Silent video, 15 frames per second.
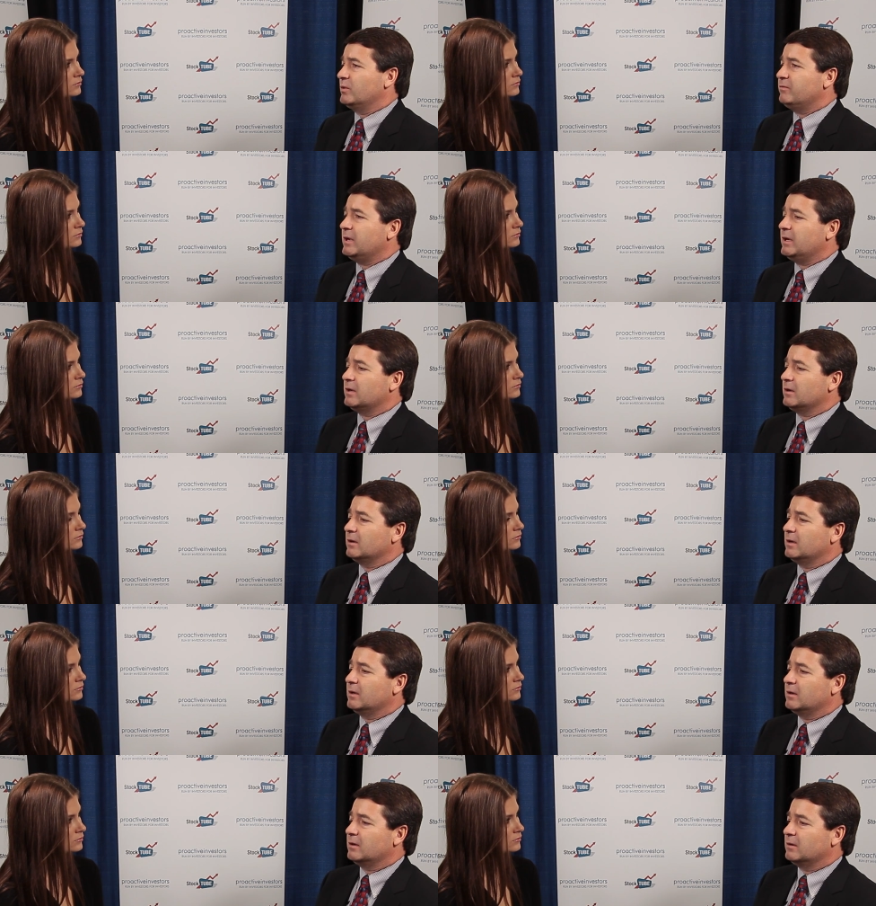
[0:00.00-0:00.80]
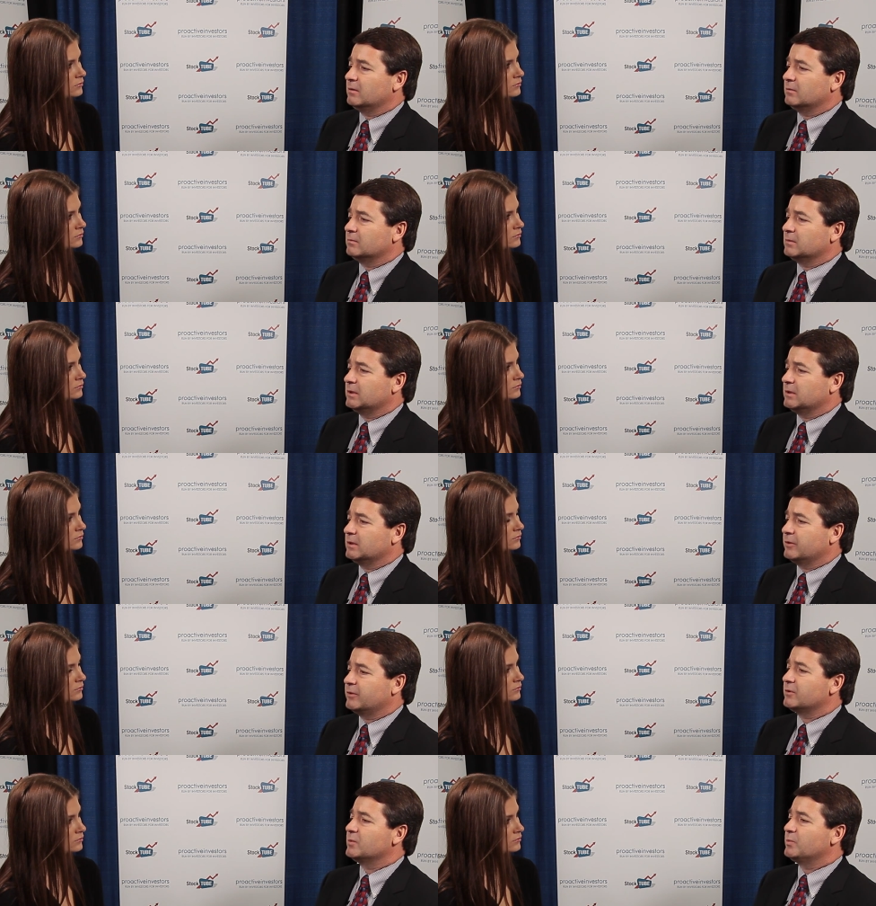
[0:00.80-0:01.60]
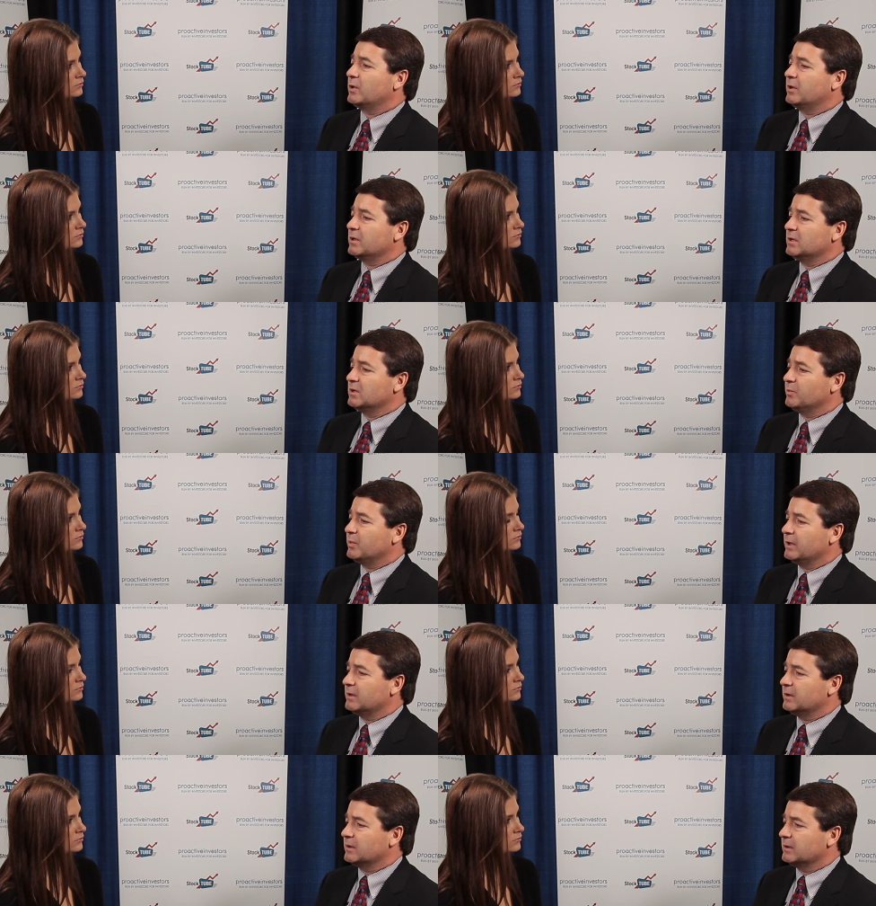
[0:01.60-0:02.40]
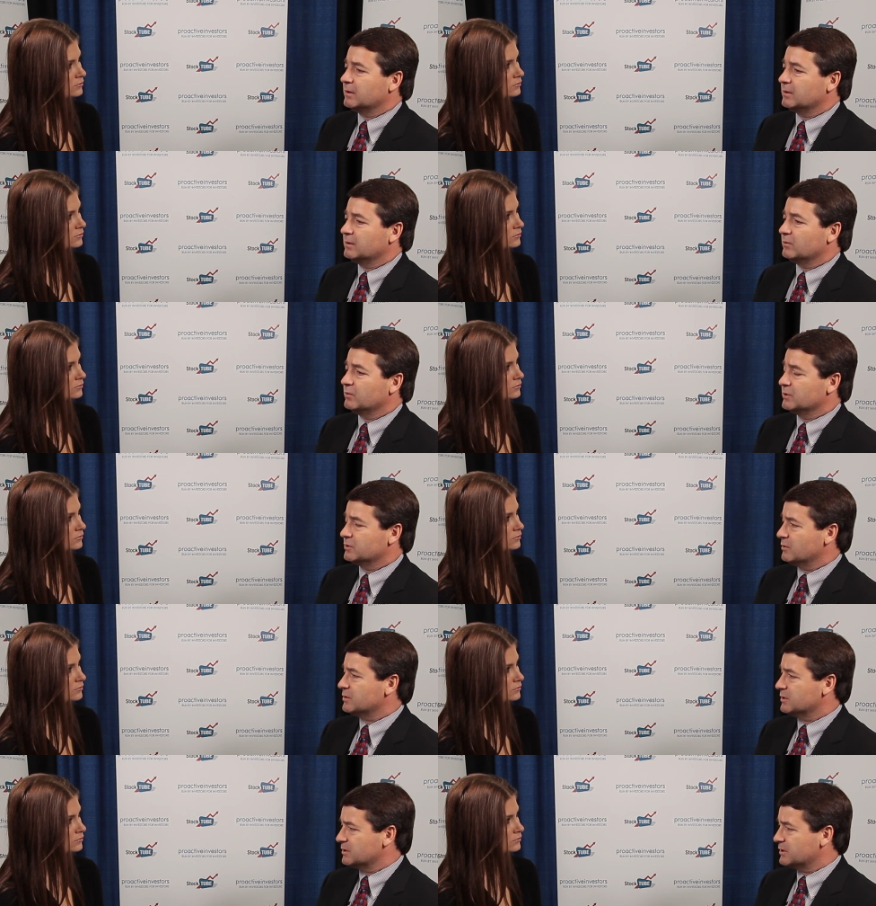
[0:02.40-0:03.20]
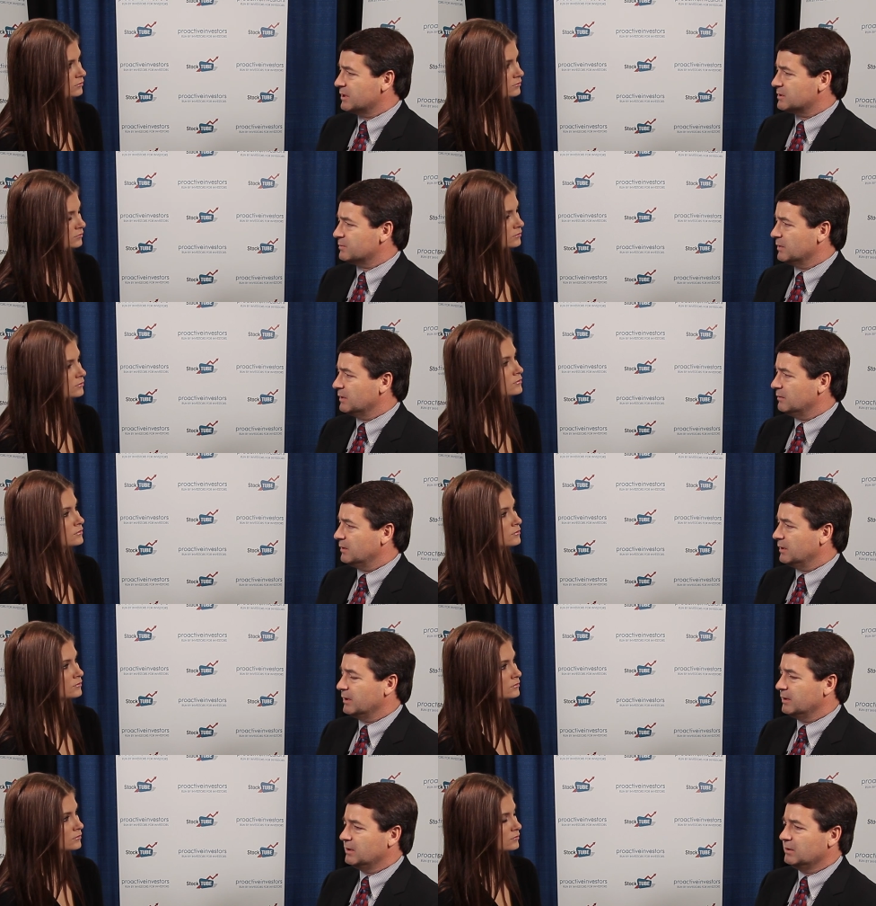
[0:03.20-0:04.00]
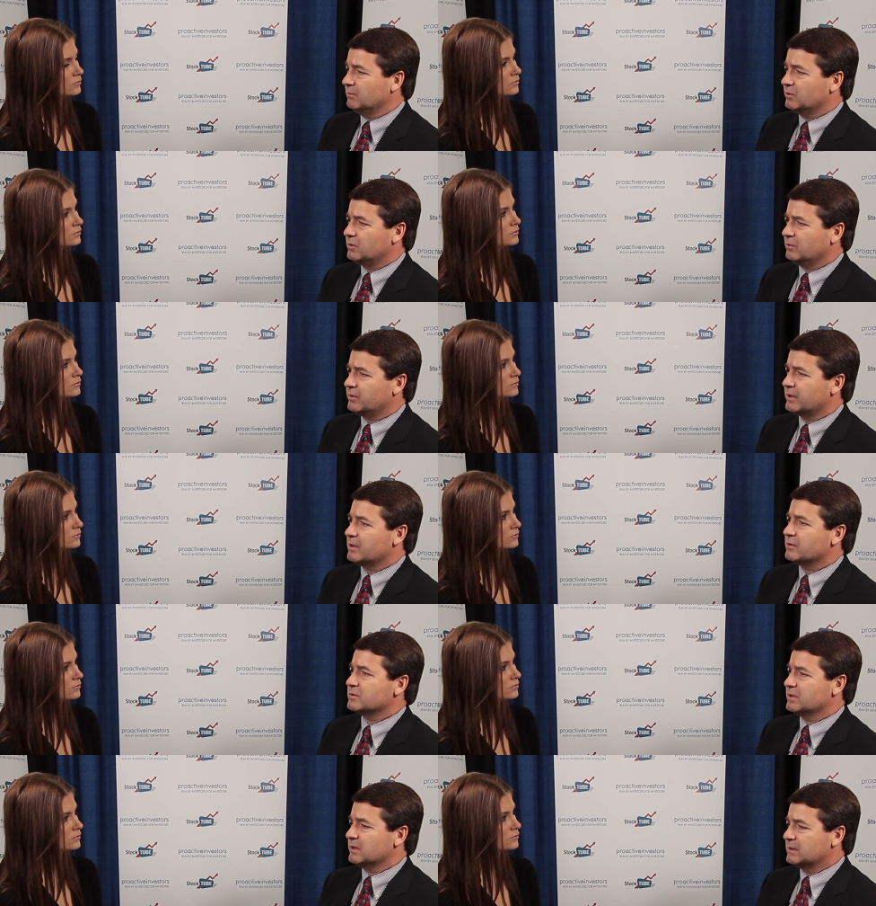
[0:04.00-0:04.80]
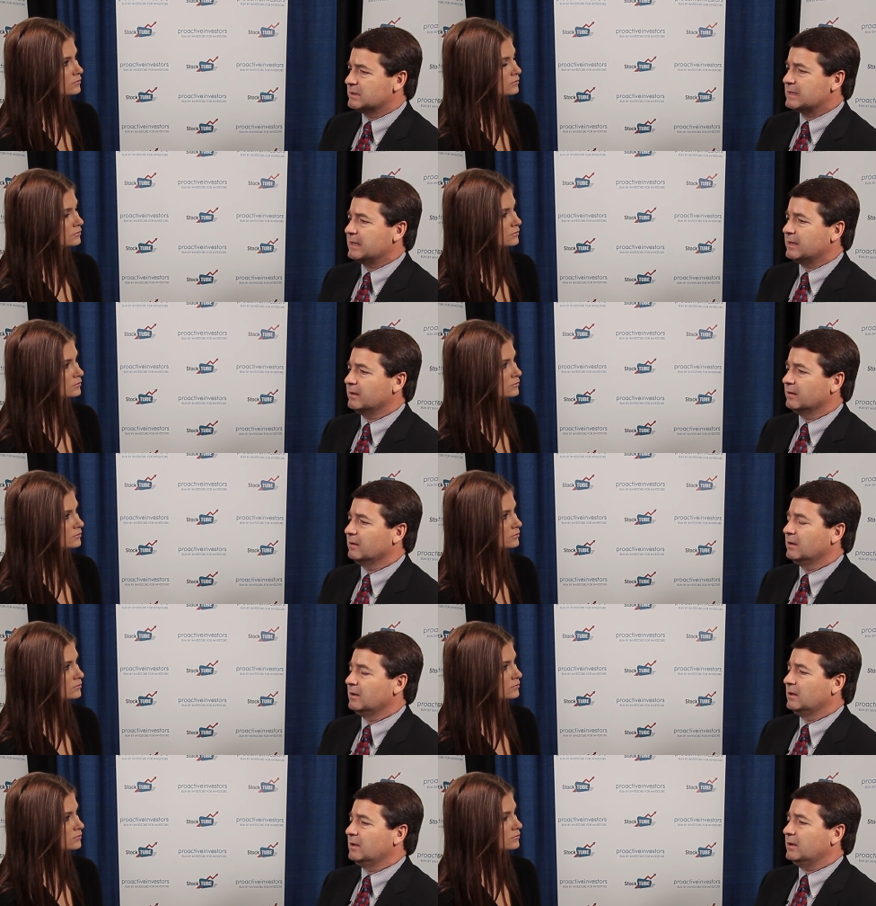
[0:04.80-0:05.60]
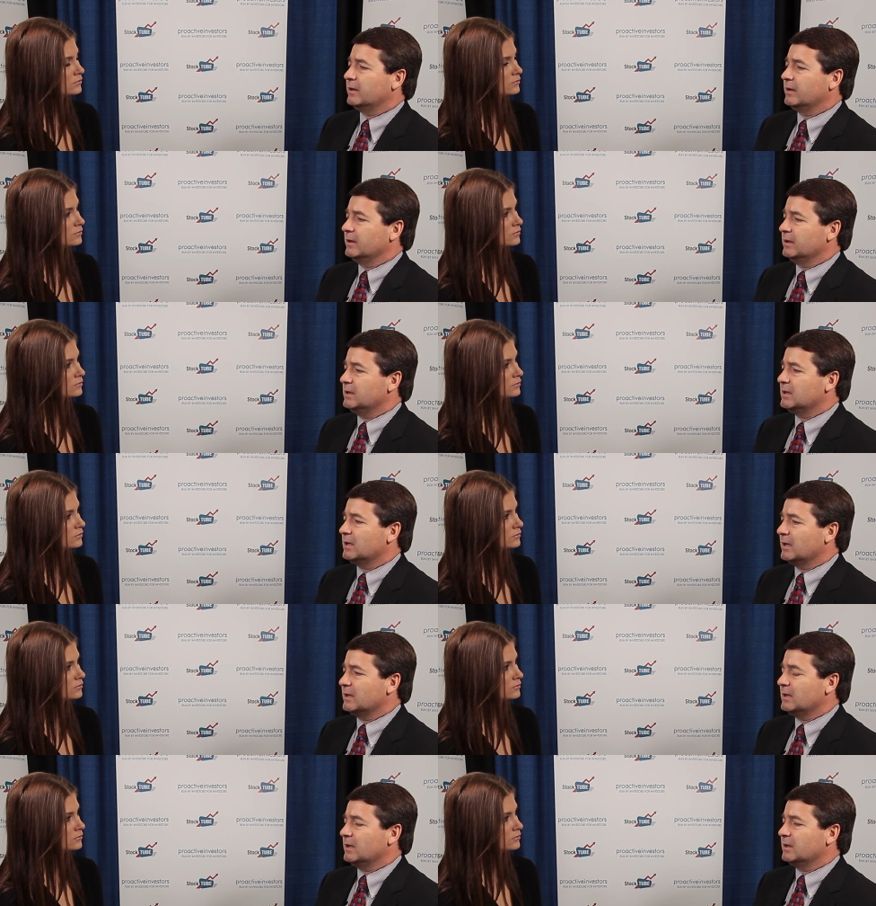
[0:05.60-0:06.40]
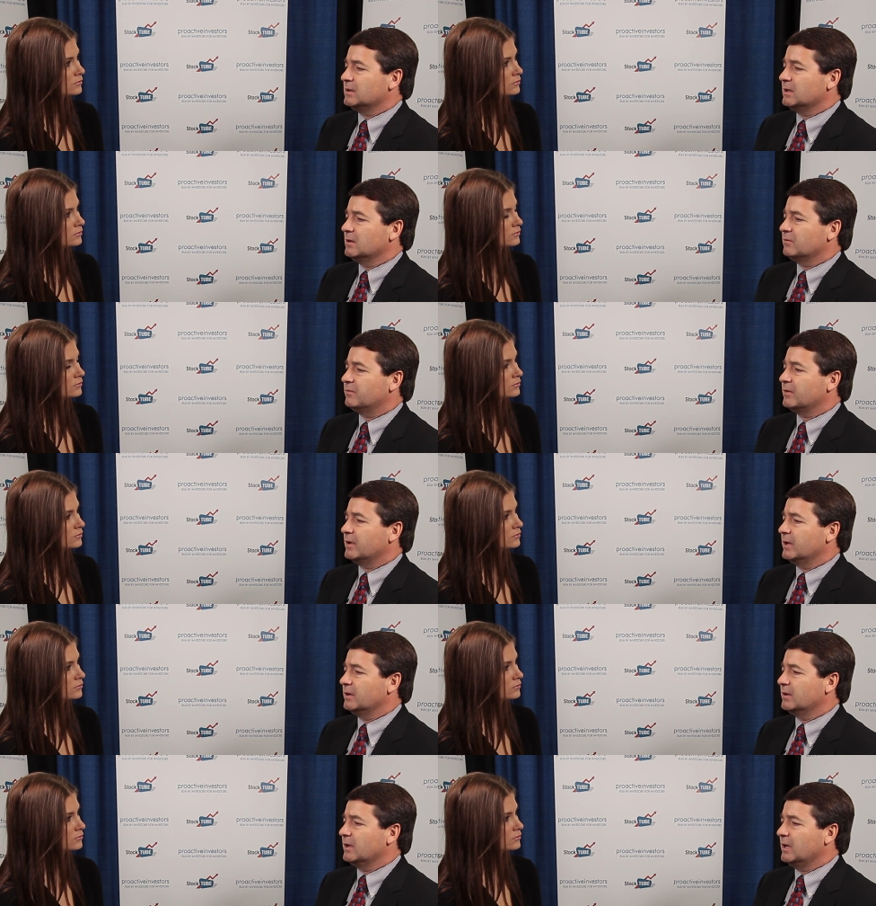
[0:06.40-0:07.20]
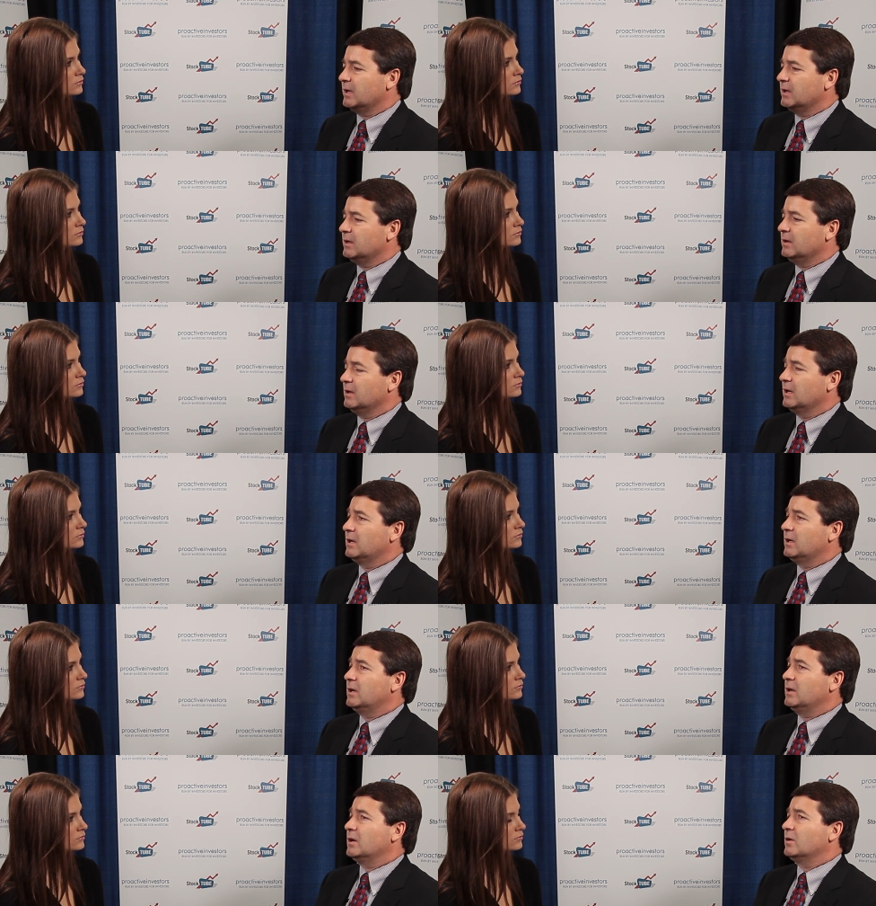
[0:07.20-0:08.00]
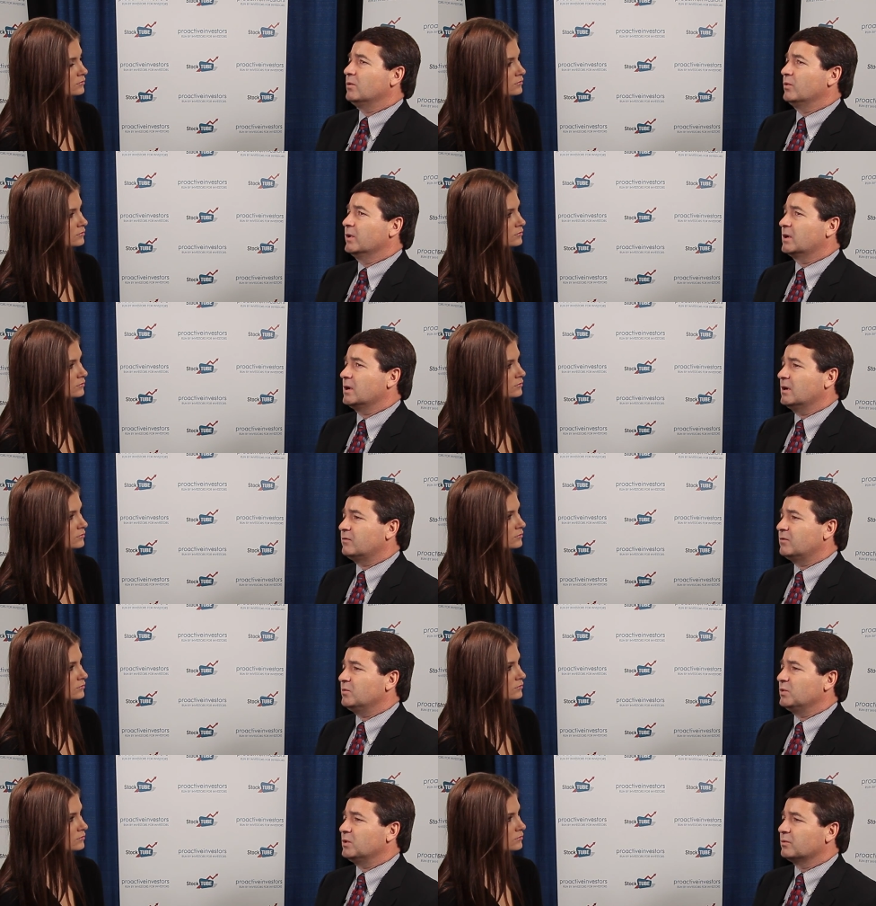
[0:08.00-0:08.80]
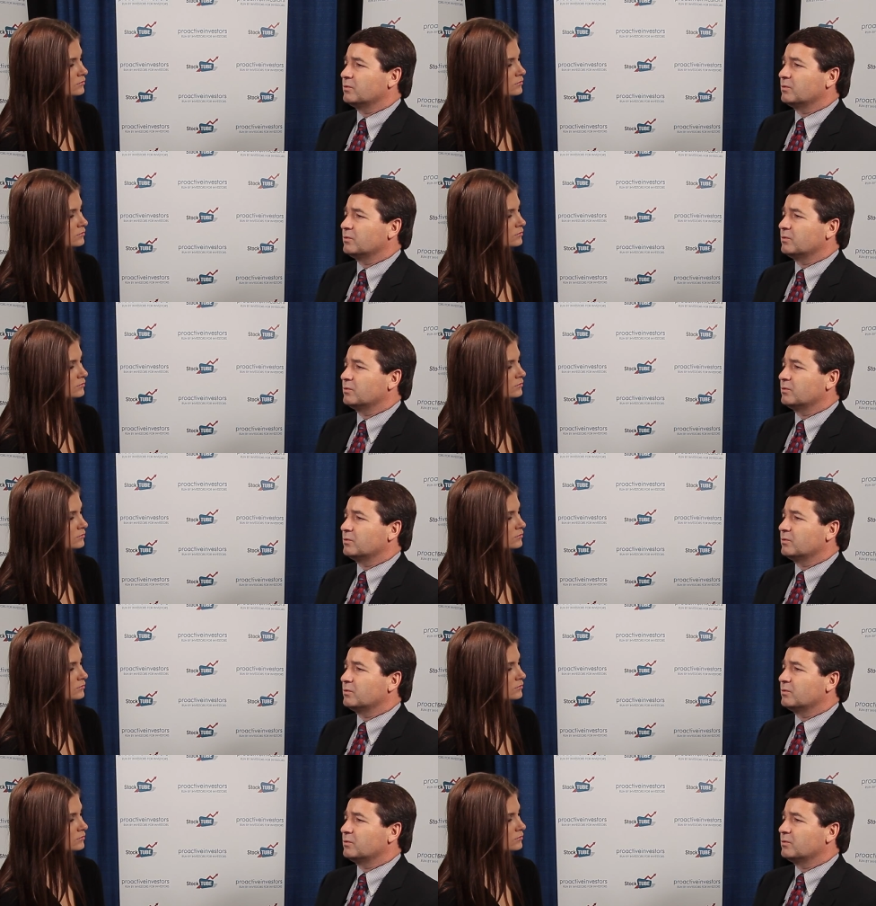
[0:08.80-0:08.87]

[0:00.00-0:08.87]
Speaker 1: we've had a, a third-party independent uh, resource assessment done in two thousand ten, uh, and it identified a recoverable